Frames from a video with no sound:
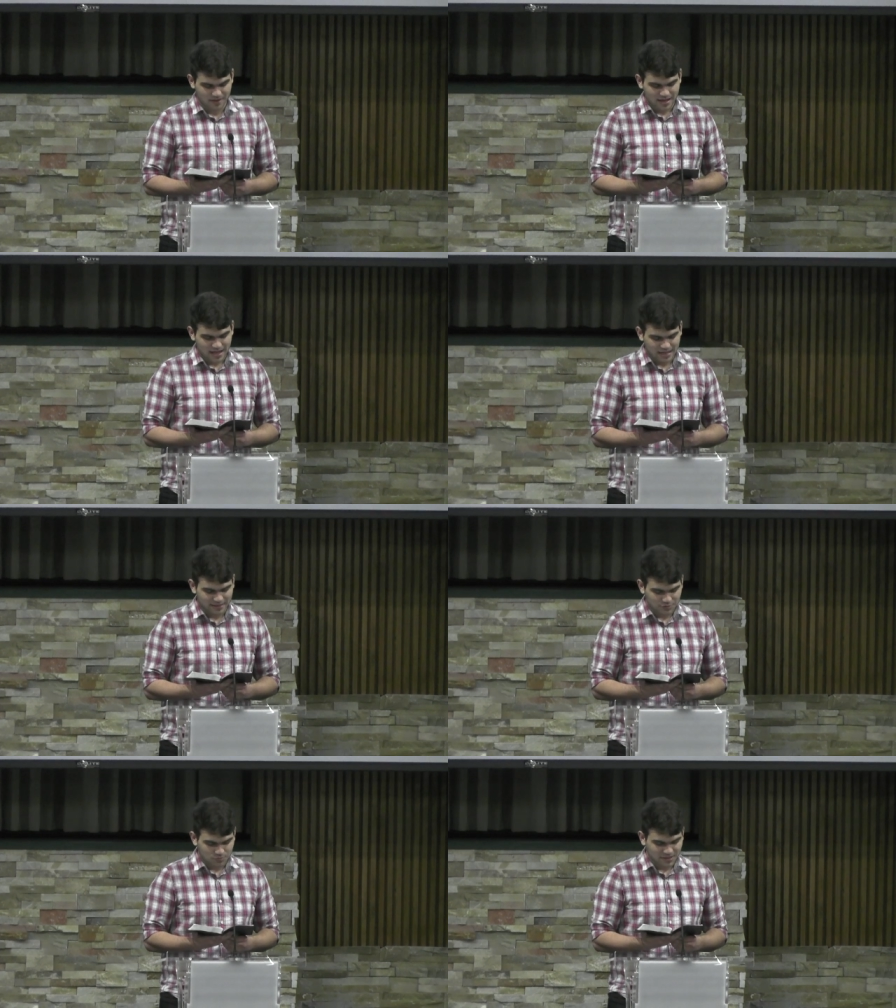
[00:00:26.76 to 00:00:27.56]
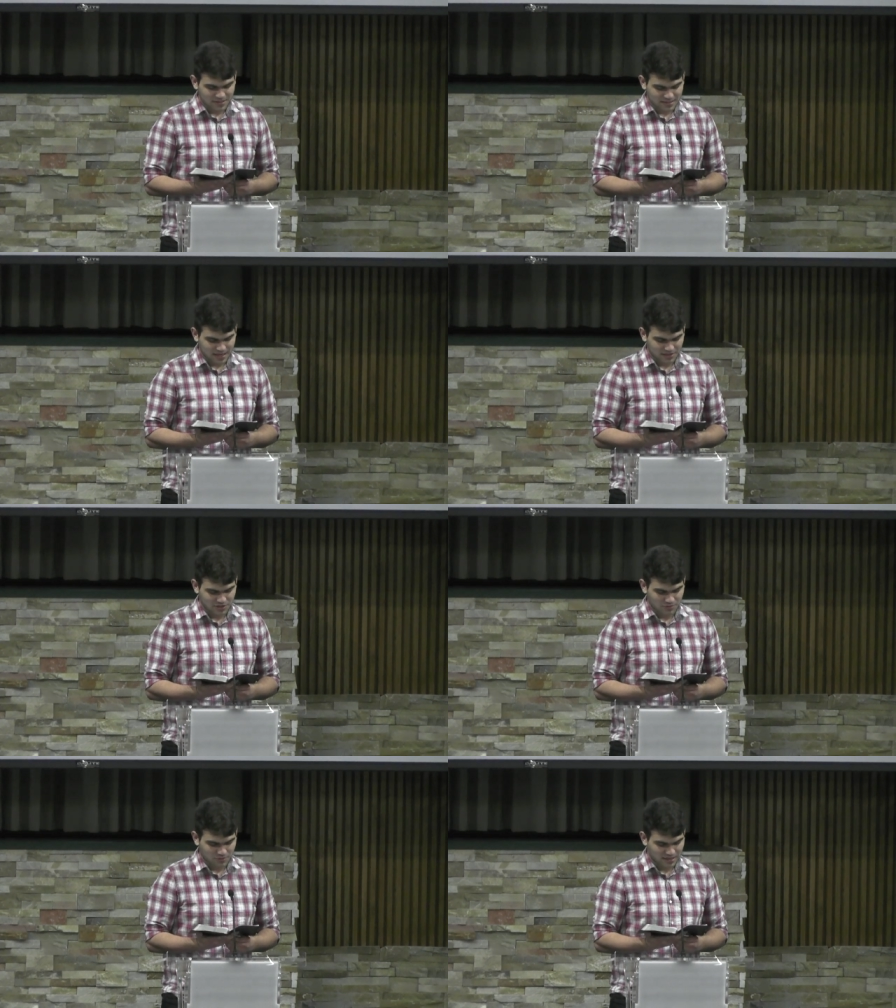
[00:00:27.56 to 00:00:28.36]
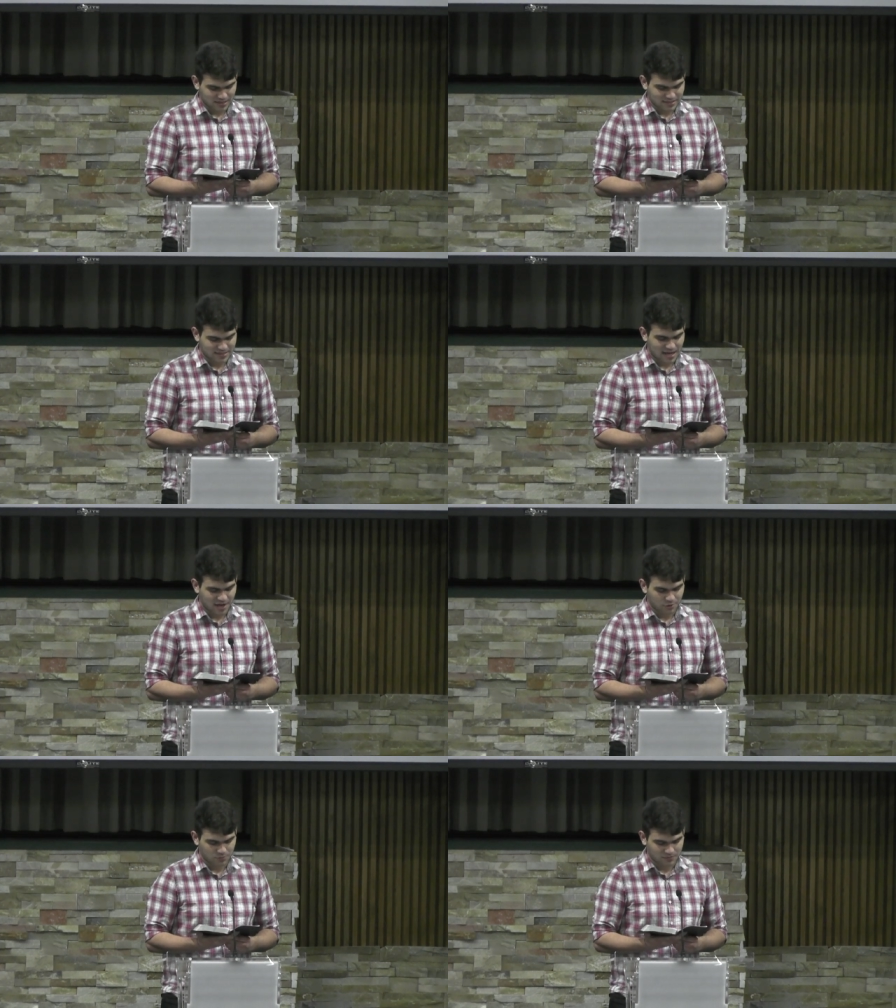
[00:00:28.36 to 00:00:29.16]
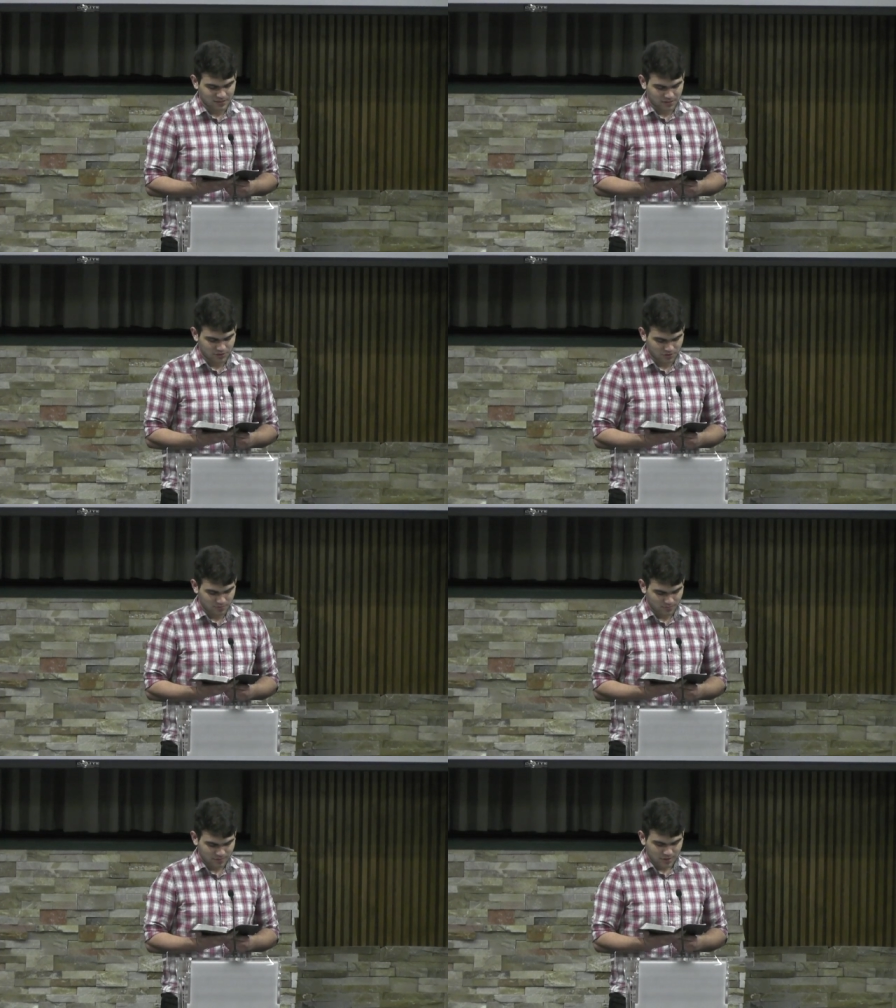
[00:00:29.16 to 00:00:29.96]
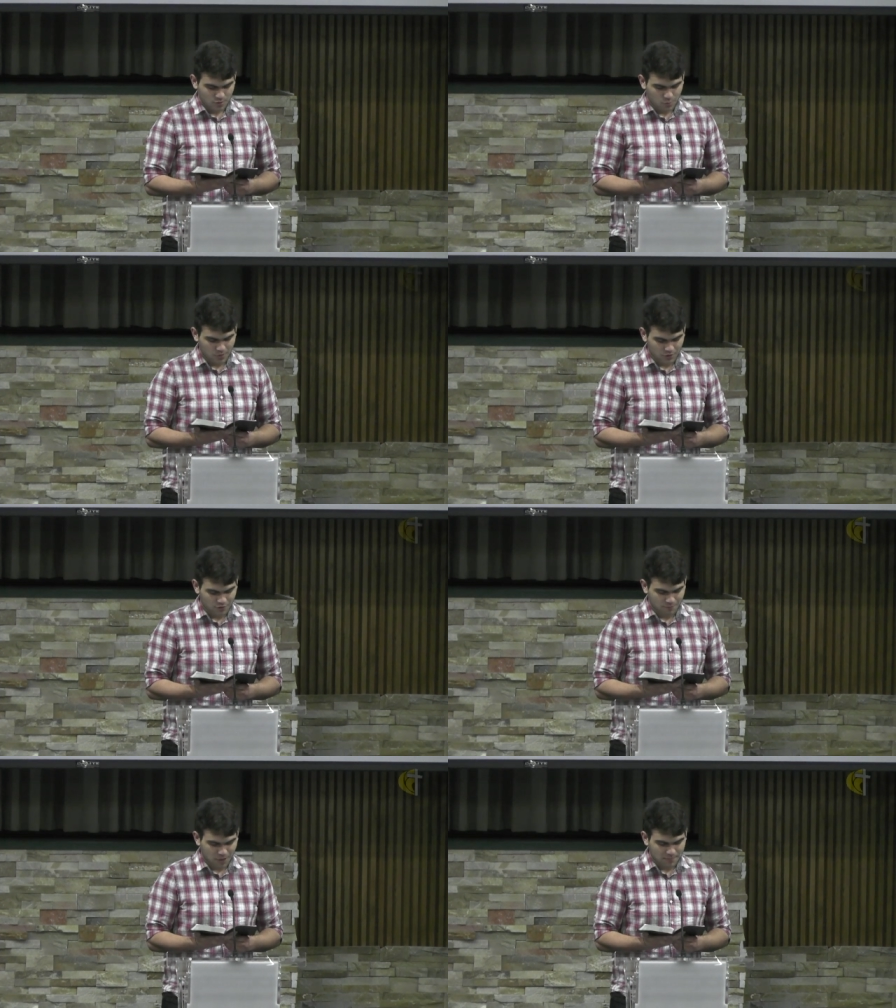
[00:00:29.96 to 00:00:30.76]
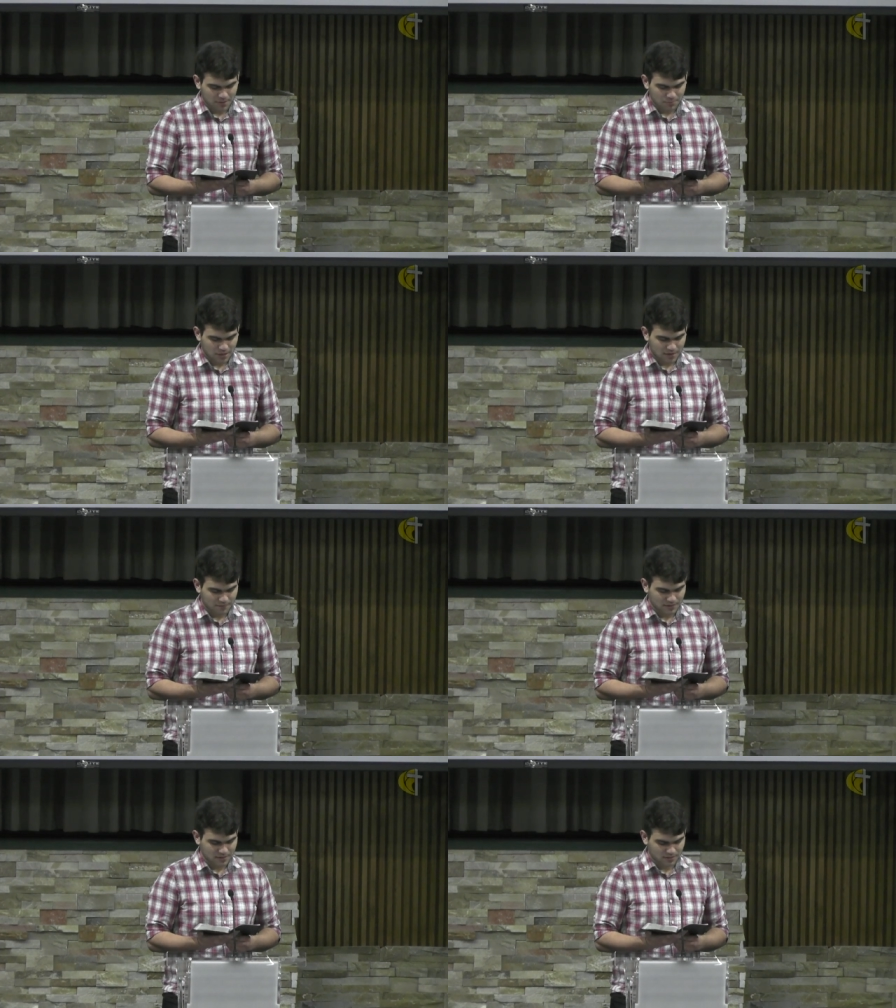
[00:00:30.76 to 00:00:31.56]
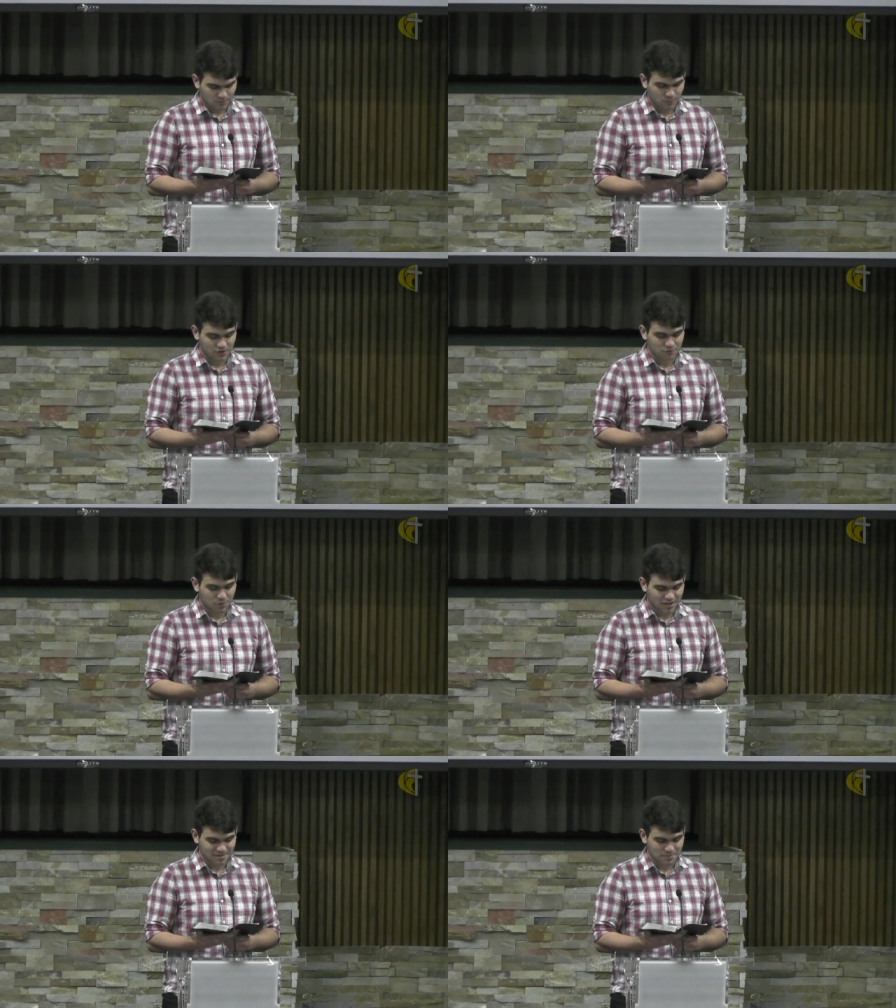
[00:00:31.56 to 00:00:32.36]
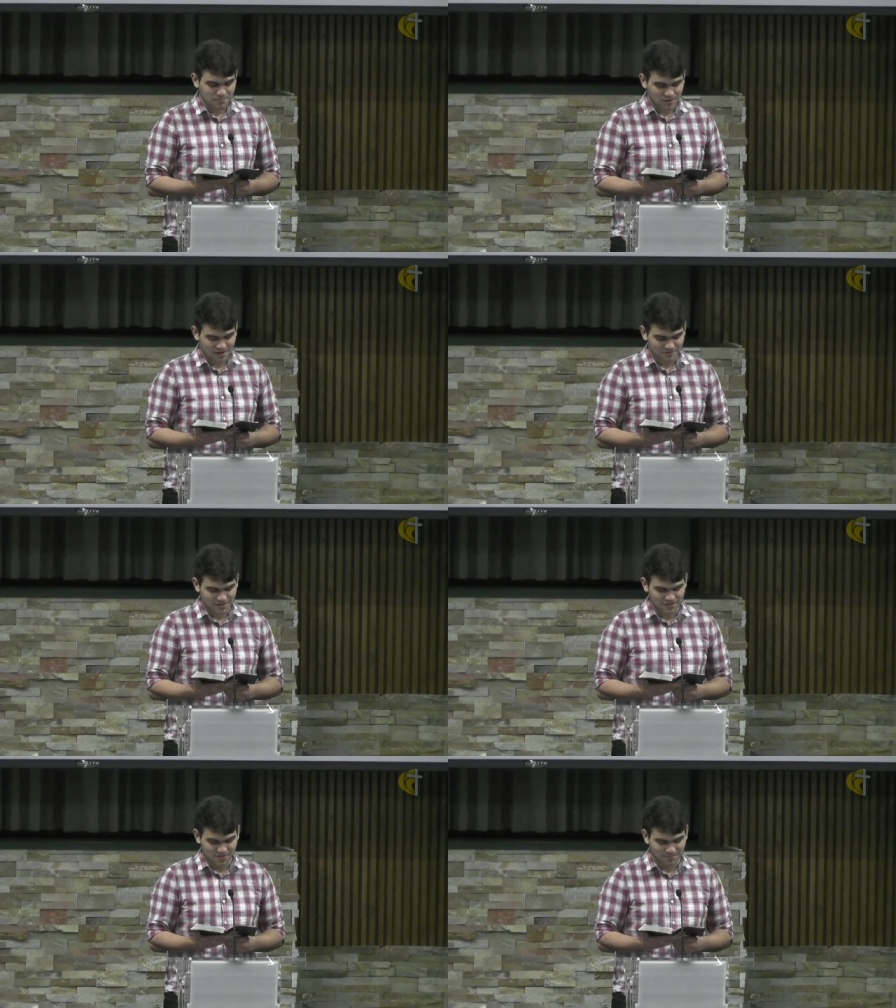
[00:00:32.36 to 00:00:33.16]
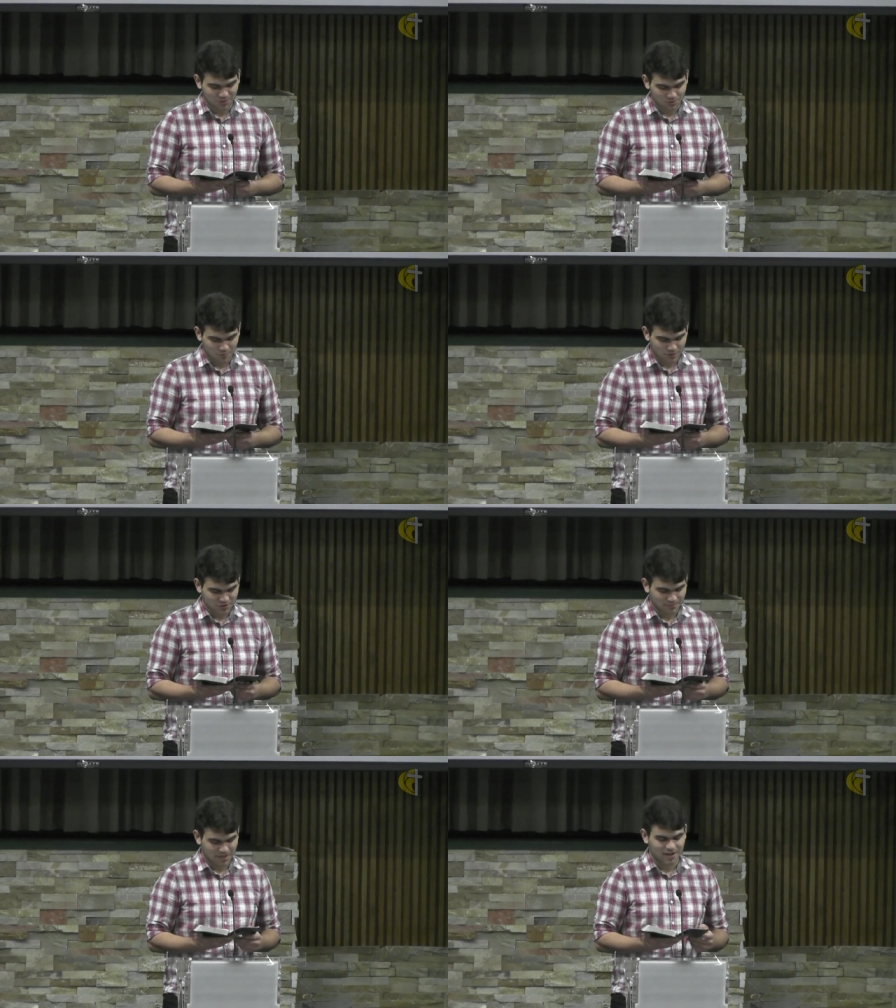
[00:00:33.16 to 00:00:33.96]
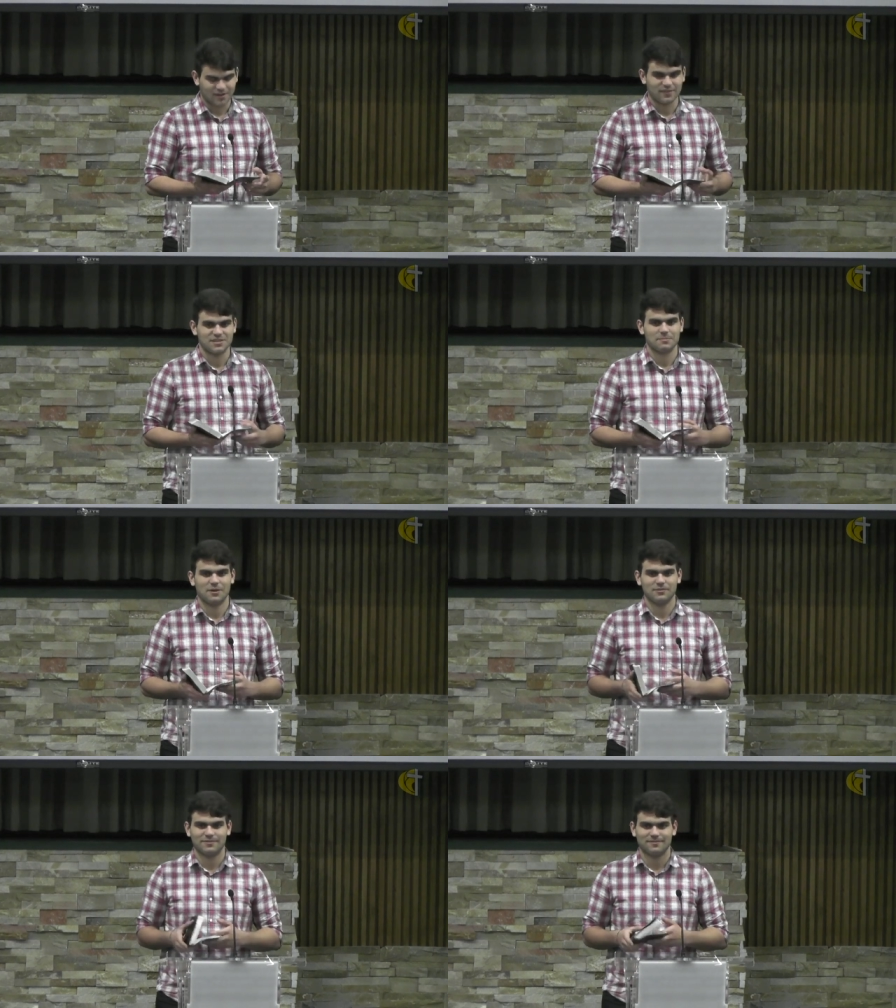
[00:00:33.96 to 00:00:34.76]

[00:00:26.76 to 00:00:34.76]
and this will be the sign to you that it is I who have sent you. When you have brought people out of e when you have brought the people out of Egypt, you will worship God on this mountain.